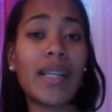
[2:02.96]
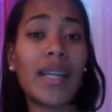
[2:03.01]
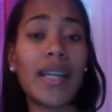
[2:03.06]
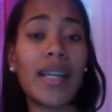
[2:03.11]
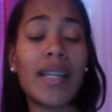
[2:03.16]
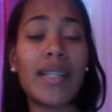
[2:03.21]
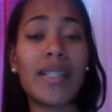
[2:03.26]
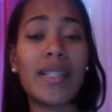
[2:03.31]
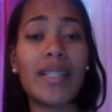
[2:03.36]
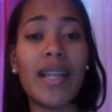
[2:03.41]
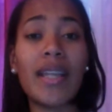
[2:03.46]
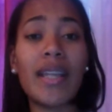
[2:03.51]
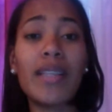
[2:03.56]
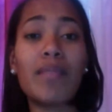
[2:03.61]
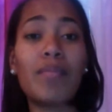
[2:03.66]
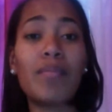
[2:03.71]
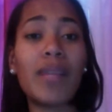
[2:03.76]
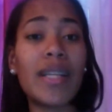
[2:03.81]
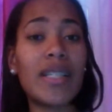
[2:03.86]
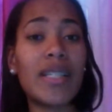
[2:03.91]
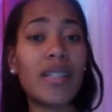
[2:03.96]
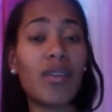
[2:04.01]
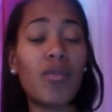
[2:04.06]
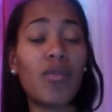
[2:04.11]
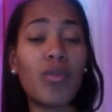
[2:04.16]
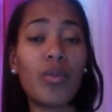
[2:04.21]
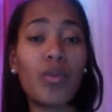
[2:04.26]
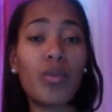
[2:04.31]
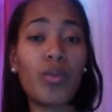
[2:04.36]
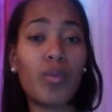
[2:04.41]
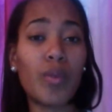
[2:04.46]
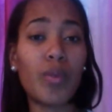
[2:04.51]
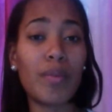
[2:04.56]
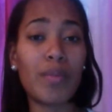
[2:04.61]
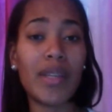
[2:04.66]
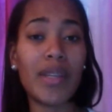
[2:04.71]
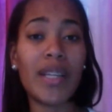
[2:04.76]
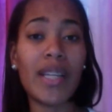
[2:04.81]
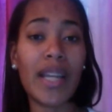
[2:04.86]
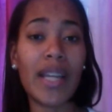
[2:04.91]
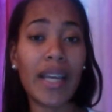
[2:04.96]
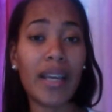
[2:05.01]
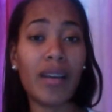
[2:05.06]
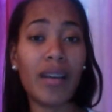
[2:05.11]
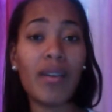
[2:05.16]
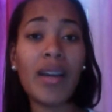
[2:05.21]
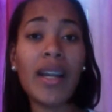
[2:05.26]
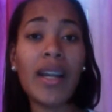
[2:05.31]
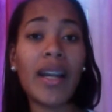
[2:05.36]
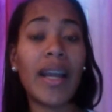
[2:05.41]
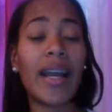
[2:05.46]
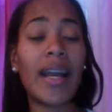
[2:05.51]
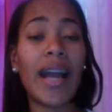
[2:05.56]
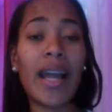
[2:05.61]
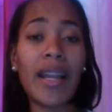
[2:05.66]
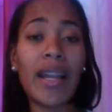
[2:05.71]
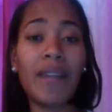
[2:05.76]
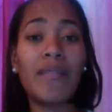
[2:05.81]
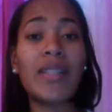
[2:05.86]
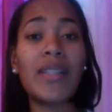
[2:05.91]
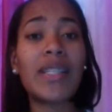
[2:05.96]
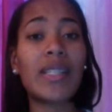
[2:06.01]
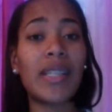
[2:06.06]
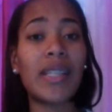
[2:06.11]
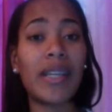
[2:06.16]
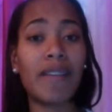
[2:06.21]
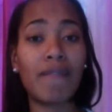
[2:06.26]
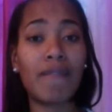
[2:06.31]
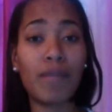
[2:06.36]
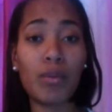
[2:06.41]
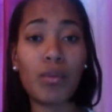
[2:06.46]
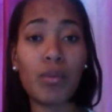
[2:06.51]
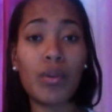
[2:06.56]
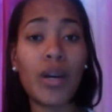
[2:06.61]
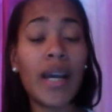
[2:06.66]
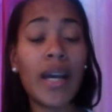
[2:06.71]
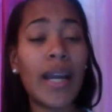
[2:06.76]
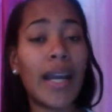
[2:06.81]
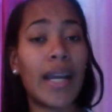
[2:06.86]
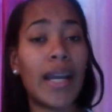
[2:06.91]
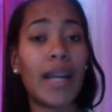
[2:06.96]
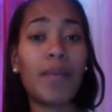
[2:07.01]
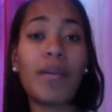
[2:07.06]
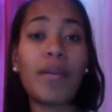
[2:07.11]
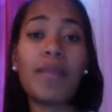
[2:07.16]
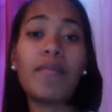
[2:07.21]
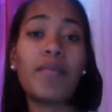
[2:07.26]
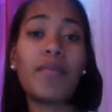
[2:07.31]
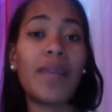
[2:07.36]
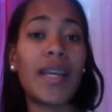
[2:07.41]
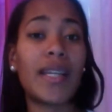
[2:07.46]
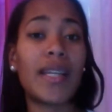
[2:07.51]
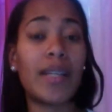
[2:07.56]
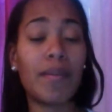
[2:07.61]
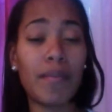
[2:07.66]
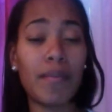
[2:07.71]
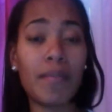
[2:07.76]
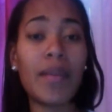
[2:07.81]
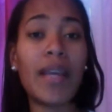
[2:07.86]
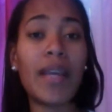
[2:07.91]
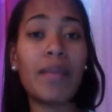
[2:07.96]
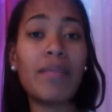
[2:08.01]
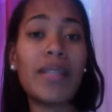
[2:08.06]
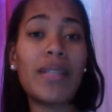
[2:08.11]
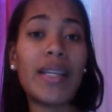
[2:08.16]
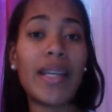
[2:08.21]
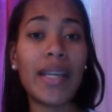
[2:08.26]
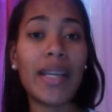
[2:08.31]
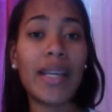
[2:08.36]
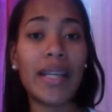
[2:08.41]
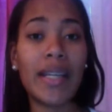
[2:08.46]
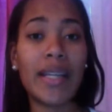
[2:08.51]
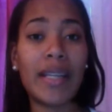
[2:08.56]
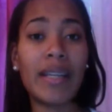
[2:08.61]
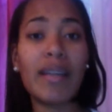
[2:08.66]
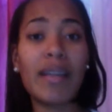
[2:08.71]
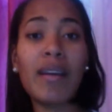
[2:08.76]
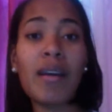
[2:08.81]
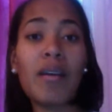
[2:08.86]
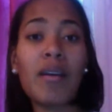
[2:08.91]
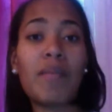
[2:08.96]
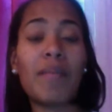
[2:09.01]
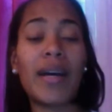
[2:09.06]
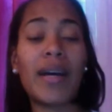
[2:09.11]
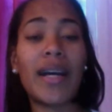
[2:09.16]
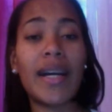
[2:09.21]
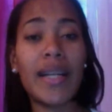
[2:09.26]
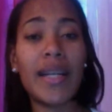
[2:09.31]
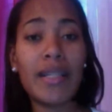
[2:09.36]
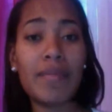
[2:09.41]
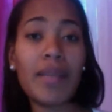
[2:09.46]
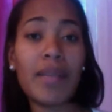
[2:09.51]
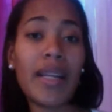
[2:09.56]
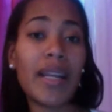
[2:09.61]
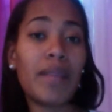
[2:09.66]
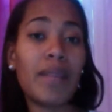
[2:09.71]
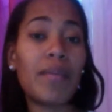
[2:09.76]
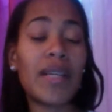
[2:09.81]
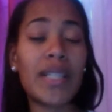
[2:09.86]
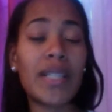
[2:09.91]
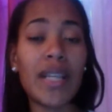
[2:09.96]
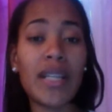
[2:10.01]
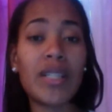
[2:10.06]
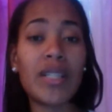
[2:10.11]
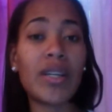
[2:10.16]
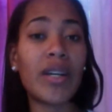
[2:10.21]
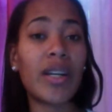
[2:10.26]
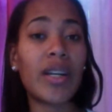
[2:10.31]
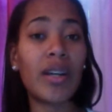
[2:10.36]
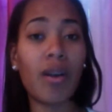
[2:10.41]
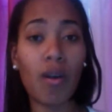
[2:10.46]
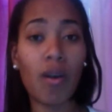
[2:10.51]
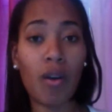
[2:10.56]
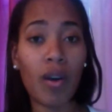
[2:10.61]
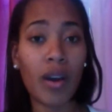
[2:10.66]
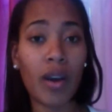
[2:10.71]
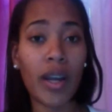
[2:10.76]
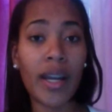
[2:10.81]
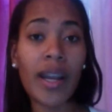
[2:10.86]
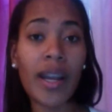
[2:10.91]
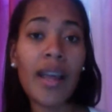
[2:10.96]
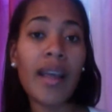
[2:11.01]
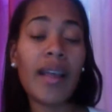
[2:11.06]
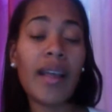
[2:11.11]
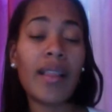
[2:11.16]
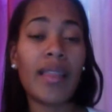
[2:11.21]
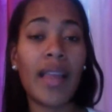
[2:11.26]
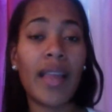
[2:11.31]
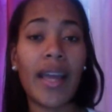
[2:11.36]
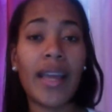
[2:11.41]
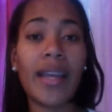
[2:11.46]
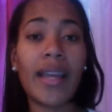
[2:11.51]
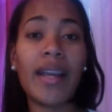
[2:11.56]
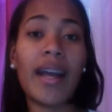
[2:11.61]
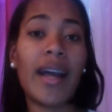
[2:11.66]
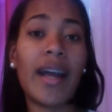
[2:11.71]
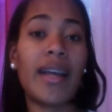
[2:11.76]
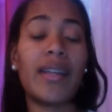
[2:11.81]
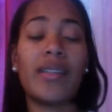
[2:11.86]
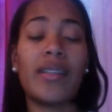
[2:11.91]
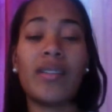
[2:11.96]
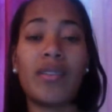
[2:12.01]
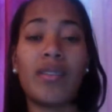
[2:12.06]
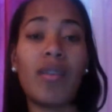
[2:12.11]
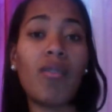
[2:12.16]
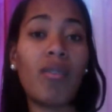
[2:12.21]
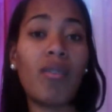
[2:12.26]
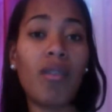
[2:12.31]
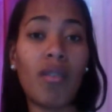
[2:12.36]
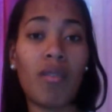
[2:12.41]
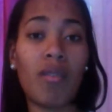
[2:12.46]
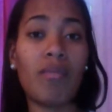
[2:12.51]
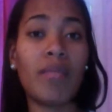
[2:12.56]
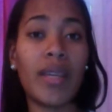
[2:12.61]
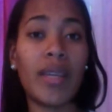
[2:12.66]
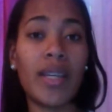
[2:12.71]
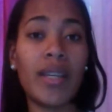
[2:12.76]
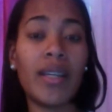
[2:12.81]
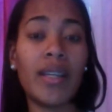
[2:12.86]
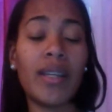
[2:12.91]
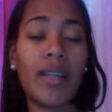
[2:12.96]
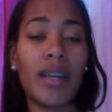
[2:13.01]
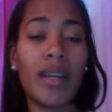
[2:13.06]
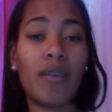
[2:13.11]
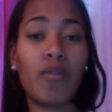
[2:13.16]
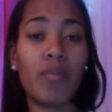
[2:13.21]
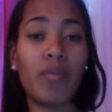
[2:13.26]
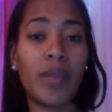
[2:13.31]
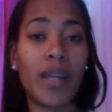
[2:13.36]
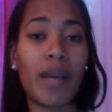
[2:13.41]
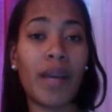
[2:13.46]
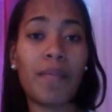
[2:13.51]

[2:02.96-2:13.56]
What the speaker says: and nothing pleasant going on with me now. Like, I left this land full, and I'm coming back empty-handed. My husband and my sons are gone. Like, don't call me Naomi.